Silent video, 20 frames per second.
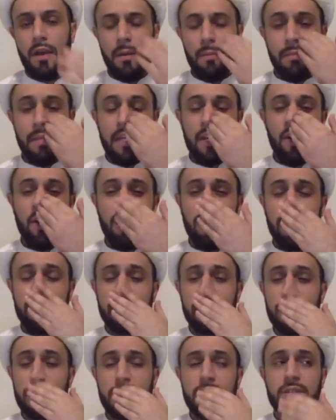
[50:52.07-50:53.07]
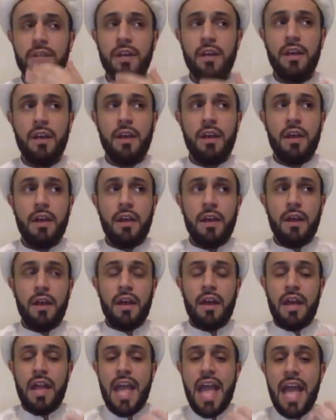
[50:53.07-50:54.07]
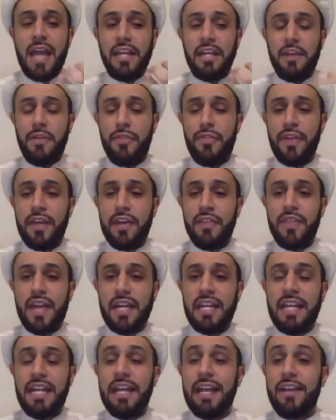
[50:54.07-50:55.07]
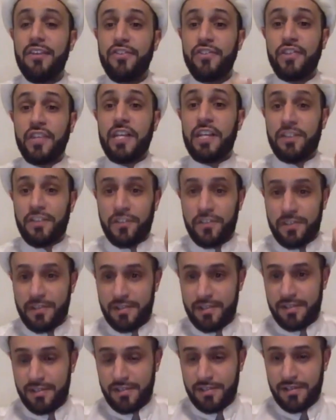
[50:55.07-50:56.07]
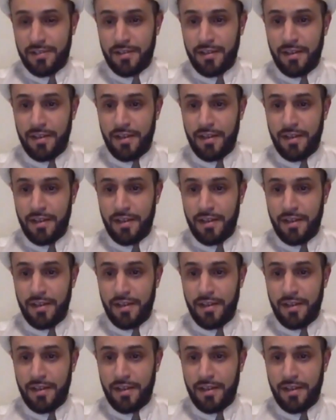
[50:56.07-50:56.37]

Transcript: Because anything that exists